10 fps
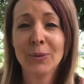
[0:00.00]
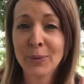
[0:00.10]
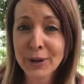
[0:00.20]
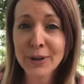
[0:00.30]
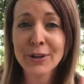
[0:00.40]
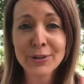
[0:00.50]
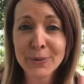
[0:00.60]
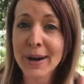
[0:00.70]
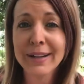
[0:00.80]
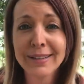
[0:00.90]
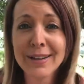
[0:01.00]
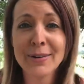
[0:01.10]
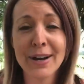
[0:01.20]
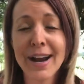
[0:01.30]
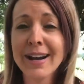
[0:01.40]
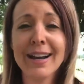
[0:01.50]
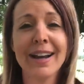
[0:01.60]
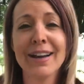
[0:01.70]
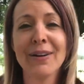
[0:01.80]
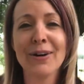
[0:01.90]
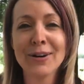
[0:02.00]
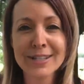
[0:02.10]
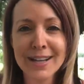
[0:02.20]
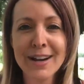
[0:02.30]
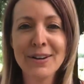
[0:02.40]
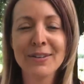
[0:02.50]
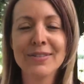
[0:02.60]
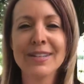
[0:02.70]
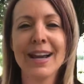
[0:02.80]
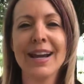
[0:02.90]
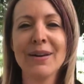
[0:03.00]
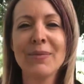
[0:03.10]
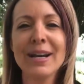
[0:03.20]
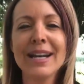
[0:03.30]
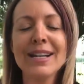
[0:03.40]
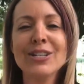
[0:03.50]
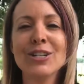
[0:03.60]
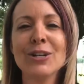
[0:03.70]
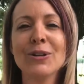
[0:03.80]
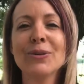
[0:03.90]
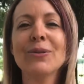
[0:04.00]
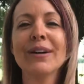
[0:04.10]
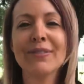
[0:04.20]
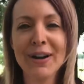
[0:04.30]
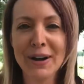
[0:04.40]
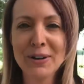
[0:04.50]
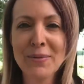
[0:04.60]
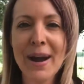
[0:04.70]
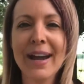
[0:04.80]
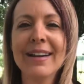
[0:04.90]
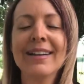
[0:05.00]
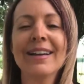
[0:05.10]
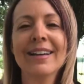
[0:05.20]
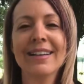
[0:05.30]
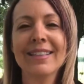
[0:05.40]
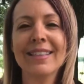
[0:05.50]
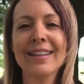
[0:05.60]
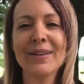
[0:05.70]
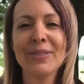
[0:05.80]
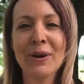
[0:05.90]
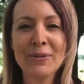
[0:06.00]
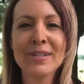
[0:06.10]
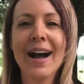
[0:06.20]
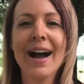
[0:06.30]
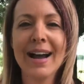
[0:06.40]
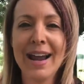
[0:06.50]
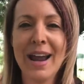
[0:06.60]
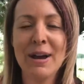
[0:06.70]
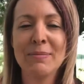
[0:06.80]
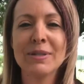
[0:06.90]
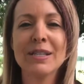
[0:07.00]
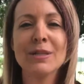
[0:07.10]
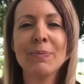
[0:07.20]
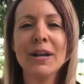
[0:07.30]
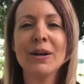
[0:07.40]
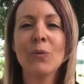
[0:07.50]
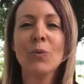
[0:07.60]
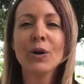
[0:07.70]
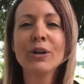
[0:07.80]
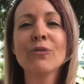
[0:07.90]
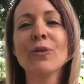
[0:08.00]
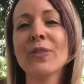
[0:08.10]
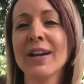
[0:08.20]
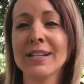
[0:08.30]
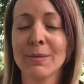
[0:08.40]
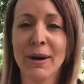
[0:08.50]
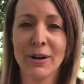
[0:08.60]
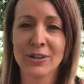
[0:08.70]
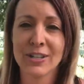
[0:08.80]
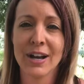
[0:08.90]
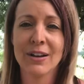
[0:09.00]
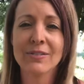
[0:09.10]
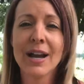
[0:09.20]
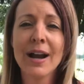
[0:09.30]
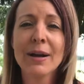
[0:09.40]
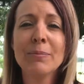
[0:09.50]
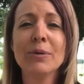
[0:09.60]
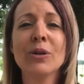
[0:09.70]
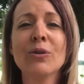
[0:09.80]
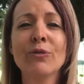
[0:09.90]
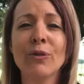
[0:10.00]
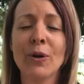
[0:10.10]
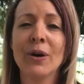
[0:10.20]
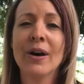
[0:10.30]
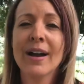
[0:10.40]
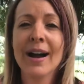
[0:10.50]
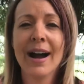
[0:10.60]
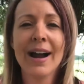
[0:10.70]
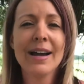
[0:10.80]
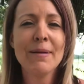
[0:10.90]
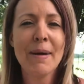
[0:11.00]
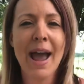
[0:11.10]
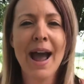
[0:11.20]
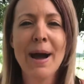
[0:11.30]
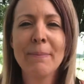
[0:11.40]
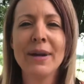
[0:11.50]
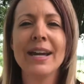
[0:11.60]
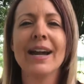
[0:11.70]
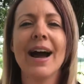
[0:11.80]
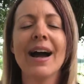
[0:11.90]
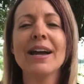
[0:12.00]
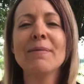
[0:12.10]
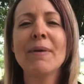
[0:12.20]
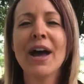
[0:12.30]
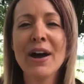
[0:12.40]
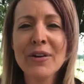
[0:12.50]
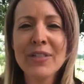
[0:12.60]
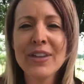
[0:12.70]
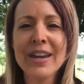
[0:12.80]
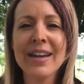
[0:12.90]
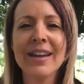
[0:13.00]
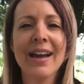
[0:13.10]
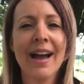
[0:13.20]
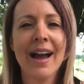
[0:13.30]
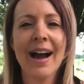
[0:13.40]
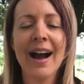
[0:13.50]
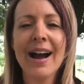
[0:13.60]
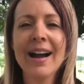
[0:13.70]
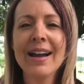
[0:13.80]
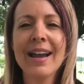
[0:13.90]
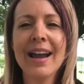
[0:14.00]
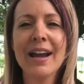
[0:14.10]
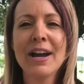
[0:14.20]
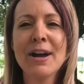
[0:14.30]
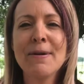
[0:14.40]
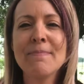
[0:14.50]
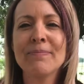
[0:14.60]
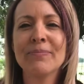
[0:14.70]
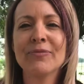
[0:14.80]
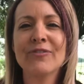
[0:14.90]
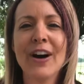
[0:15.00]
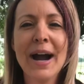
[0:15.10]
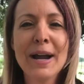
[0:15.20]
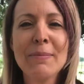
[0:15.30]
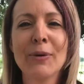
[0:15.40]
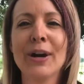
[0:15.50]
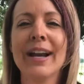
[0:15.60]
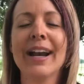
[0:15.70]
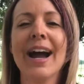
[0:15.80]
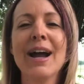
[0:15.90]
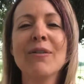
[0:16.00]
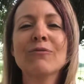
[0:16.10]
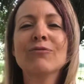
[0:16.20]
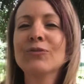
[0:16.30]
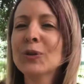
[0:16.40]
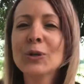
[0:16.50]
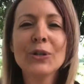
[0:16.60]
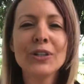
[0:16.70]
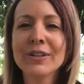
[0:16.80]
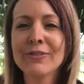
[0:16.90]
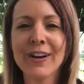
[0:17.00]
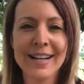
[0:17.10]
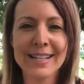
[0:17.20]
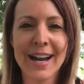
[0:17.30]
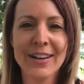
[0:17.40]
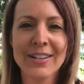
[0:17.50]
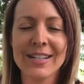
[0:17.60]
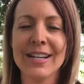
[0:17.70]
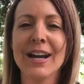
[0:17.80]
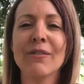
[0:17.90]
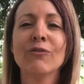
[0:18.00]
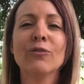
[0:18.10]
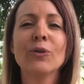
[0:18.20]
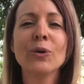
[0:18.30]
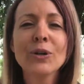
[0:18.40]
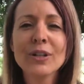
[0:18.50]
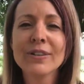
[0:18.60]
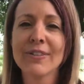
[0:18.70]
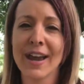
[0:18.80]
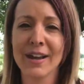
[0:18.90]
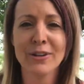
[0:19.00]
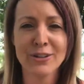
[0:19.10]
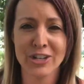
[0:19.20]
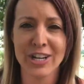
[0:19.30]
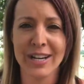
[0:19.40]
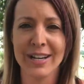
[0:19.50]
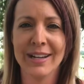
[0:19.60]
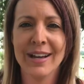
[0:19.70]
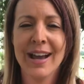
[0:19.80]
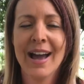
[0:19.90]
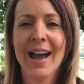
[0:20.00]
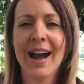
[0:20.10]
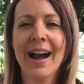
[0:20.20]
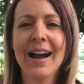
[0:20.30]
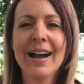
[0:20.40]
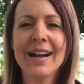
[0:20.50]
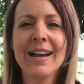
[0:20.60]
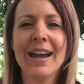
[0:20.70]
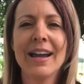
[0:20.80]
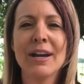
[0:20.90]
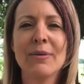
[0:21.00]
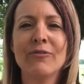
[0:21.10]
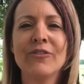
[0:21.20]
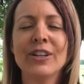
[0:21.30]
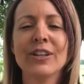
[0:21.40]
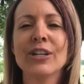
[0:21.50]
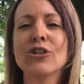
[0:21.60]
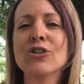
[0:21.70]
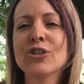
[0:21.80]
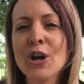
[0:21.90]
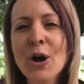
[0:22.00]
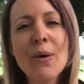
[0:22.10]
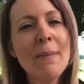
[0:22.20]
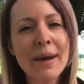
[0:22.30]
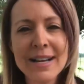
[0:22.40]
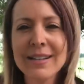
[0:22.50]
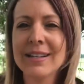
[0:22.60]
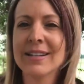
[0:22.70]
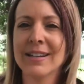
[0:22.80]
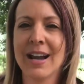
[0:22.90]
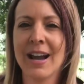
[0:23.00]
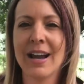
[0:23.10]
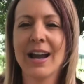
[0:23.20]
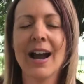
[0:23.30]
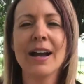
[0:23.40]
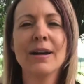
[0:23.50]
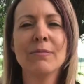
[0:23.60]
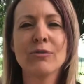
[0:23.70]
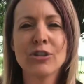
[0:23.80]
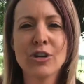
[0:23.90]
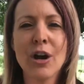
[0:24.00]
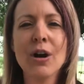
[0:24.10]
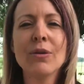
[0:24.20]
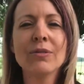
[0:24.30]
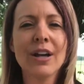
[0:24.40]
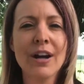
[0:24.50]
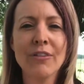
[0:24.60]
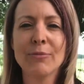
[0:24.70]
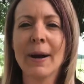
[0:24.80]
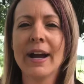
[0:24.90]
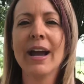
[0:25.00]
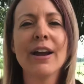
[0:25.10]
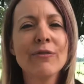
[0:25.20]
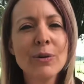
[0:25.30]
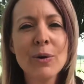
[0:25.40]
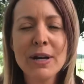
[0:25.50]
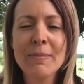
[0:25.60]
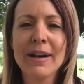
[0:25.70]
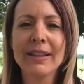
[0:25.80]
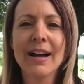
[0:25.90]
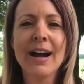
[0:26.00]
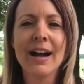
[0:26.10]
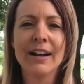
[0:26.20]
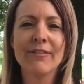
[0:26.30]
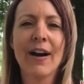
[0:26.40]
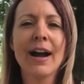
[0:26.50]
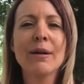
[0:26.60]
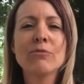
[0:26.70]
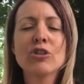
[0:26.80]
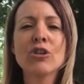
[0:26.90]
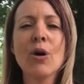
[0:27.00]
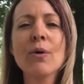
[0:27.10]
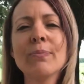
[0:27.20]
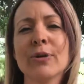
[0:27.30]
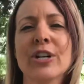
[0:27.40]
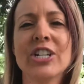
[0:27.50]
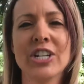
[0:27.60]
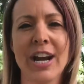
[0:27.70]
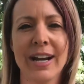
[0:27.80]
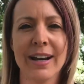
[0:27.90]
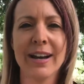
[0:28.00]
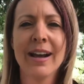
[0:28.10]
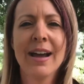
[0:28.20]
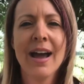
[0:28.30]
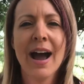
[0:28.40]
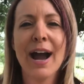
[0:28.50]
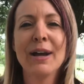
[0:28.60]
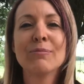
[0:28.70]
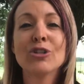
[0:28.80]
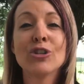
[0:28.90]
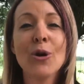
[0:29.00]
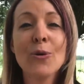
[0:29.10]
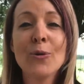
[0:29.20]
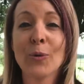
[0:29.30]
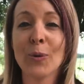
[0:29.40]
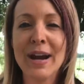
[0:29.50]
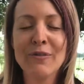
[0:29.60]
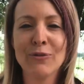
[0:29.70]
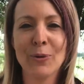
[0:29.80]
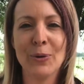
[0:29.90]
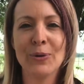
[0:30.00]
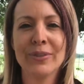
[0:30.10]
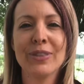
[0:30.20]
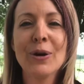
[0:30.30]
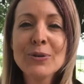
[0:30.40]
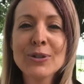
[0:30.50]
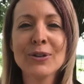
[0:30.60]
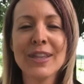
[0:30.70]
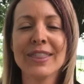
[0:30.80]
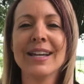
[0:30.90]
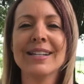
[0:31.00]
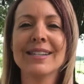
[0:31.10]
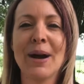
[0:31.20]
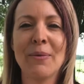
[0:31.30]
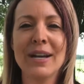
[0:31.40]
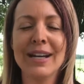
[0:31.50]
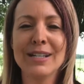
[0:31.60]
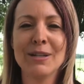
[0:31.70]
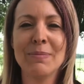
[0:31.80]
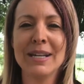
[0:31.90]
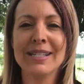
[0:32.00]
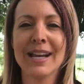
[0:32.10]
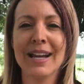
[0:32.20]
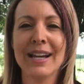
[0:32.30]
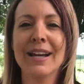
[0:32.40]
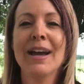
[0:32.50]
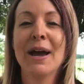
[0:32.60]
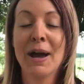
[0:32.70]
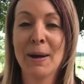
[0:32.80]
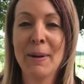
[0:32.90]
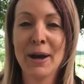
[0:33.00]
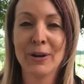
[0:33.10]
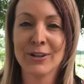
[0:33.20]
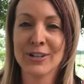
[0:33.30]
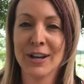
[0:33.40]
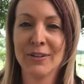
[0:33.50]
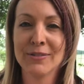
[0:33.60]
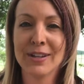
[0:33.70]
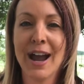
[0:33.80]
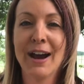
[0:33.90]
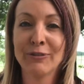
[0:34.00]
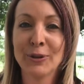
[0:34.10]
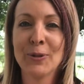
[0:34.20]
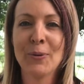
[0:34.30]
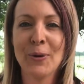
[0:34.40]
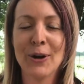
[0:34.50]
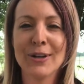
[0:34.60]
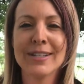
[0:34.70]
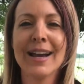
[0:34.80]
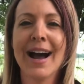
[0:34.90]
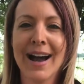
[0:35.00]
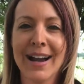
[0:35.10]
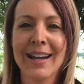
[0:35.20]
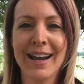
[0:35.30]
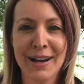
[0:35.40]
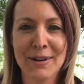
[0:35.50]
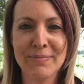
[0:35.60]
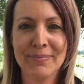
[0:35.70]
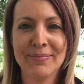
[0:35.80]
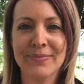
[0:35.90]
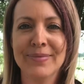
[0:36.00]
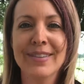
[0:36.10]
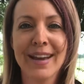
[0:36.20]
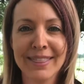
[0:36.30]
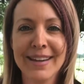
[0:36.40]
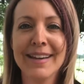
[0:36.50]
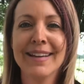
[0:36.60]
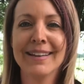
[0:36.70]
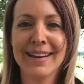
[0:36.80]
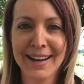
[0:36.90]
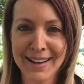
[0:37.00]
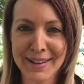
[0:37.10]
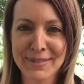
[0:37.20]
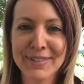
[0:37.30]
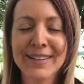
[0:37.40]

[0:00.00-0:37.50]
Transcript: We're directly creating it ourselves, and we need to evaluate those I ams and speak wonderful things about ourselves. I am beautiful. I am happy. I am healthy. I am vibrant. I am full of vitality. I'm full of energy. I am feeling so amazing today. I am so loved by everyone in my life. I am so appreciated. I am so grateful. Those are the things that we need to be saying about ourselves after the words I am. Nothing negative.